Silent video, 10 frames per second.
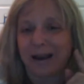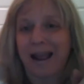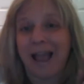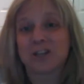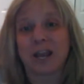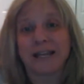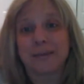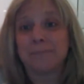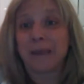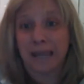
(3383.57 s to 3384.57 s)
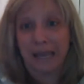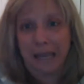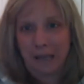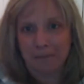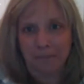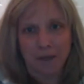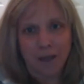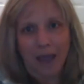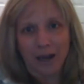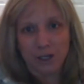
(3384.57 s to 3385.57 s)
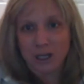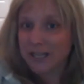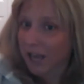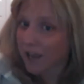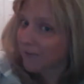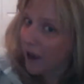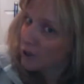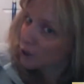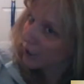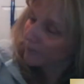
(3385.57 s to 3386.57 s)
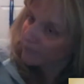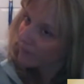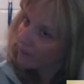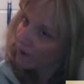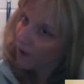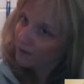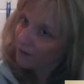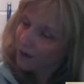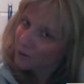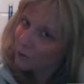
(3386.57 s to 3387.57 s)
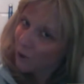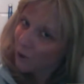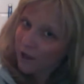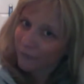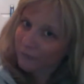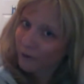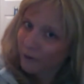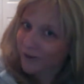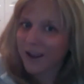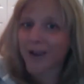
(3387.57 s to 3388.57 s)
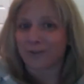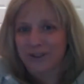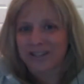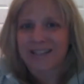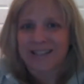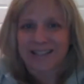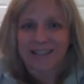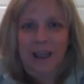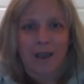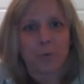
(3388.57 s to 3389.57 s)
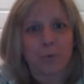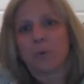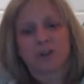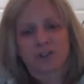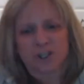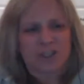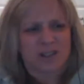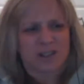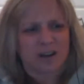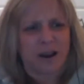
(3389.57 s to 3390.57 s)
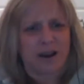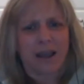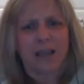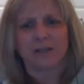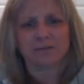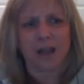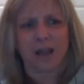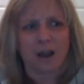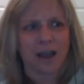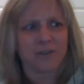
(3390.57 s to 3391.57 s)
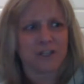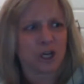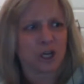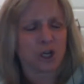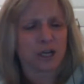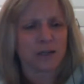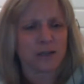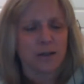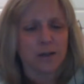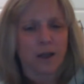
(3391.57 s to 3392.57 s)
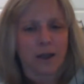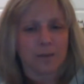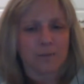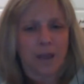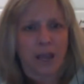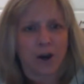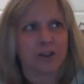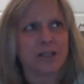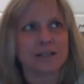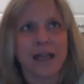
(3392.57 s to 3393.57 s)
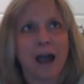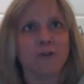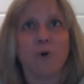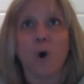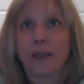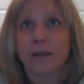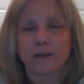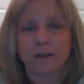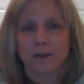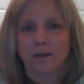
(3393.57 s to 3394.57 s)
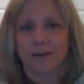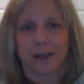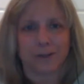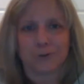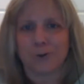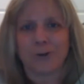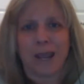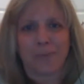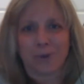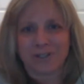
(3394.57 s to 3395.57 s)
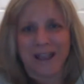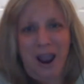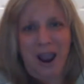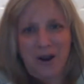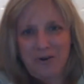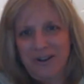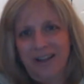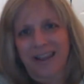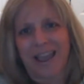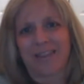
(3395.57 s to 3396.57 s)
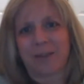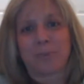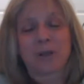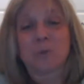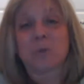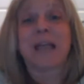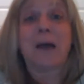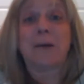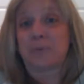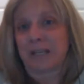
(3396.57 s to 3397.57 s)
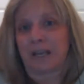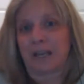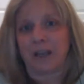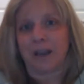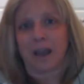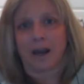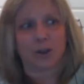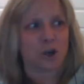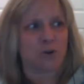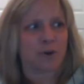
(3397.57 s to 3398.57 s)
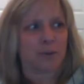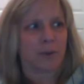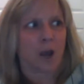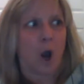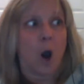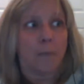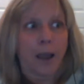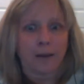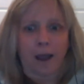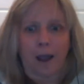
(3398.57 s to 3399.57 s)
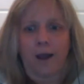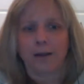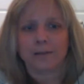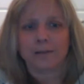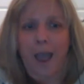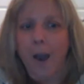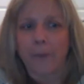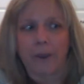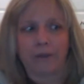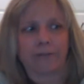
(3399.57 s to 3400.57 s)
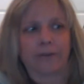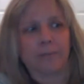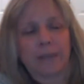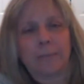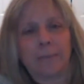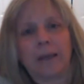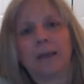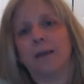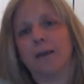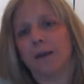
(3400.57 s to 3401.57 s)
I actually got to meet him at a cheesecake factory not too long after the season. Yeah, we were just sitting around hanging out, having dinner, and I heard this loud voice, like 2 tables down, and the place was empty. And I looked over and I'm like, oh my God, it's Howie from BB.